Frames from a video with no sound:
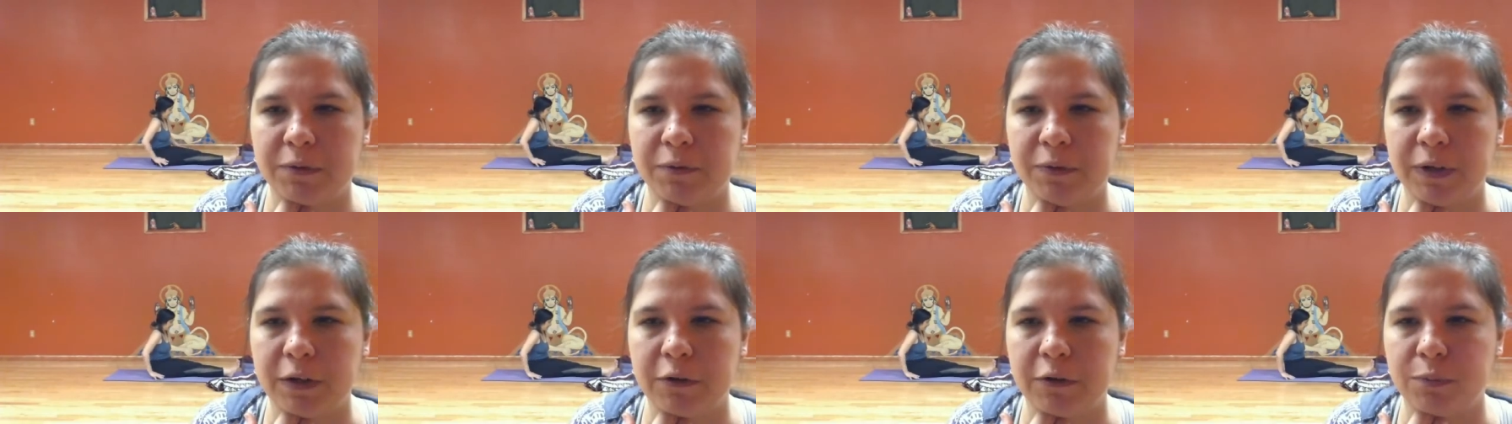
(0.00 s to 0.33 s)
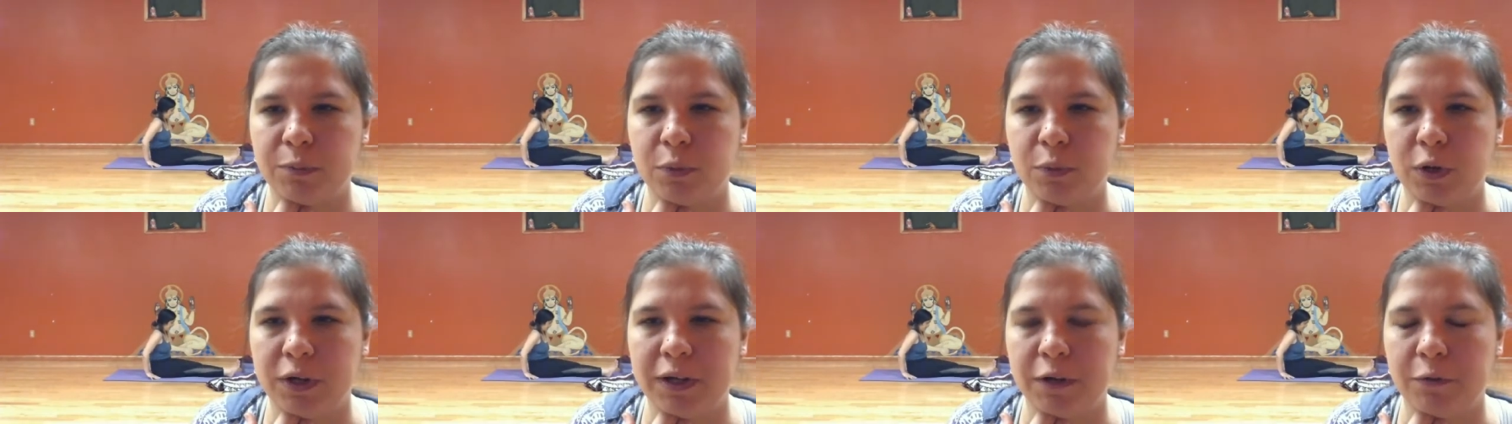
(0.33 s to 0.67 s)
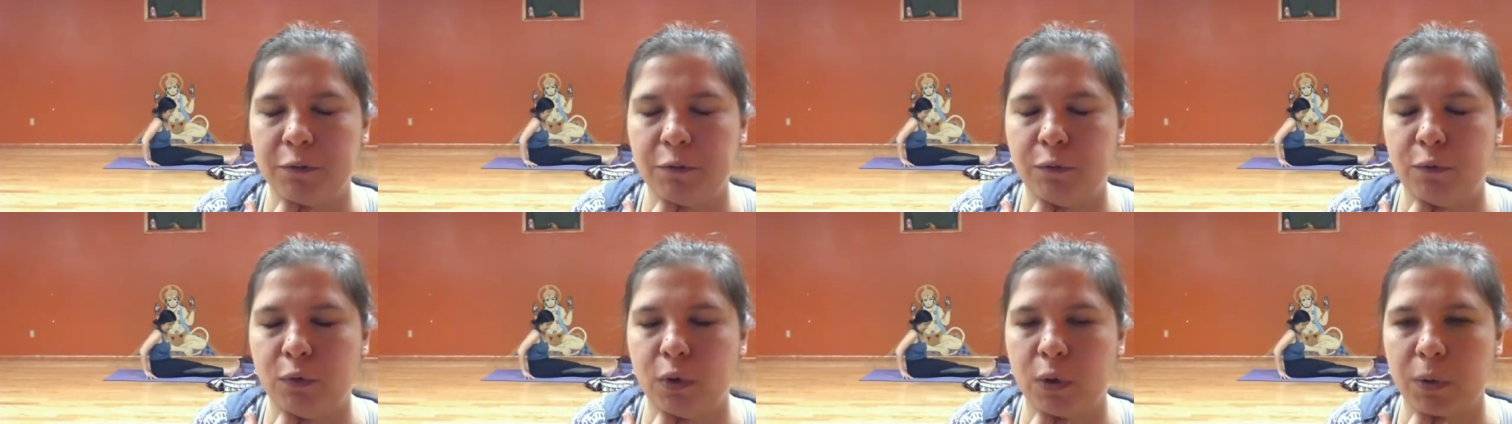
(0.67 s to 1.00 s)
Fingers pointing
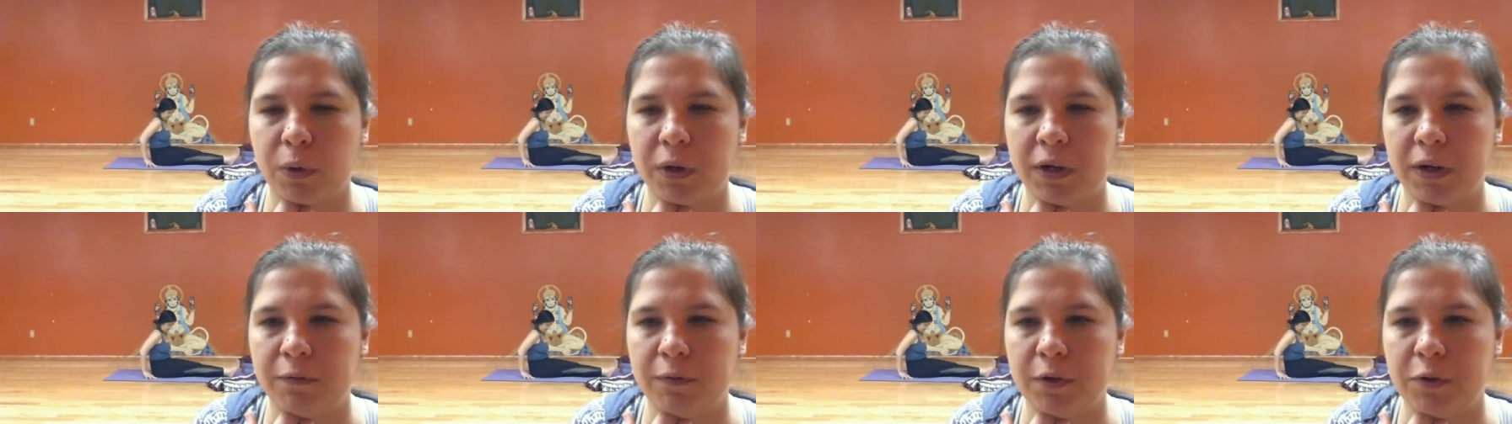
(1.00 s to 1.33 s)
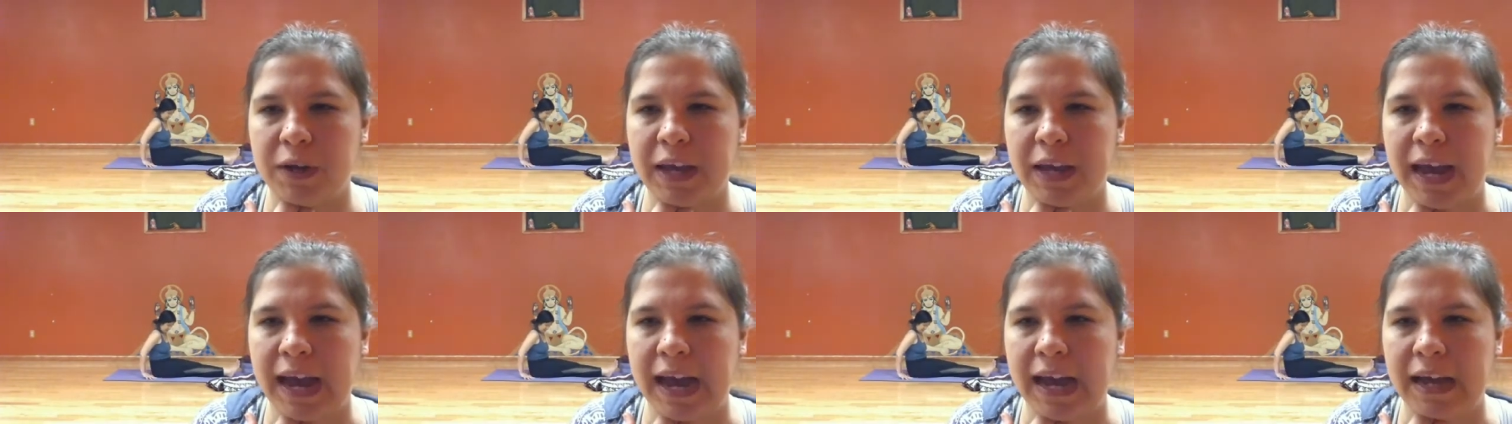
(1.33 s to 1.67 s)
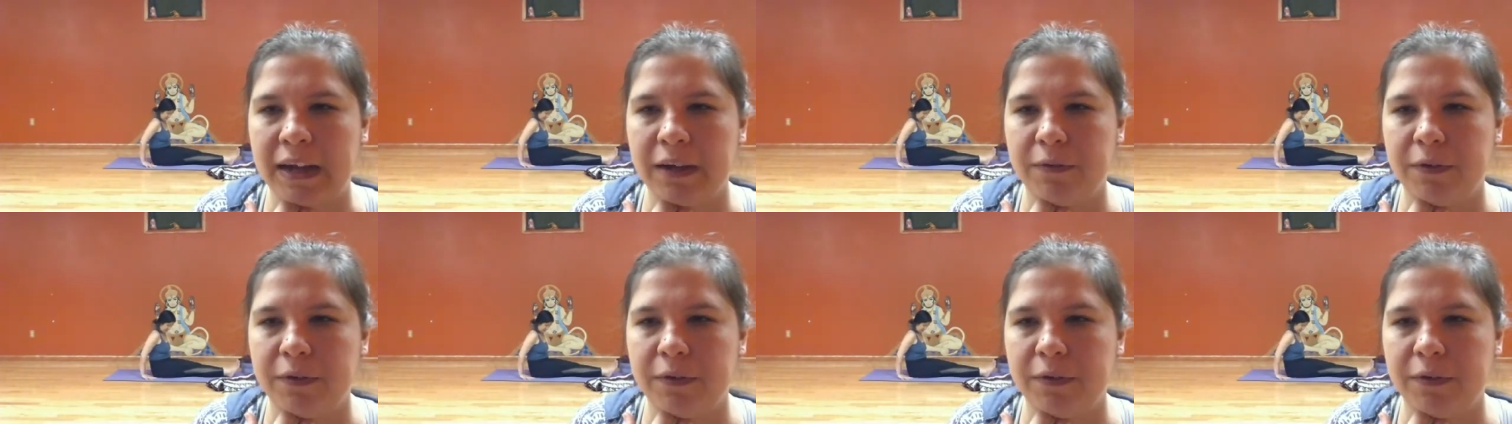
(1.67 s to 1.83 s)
forward if you can.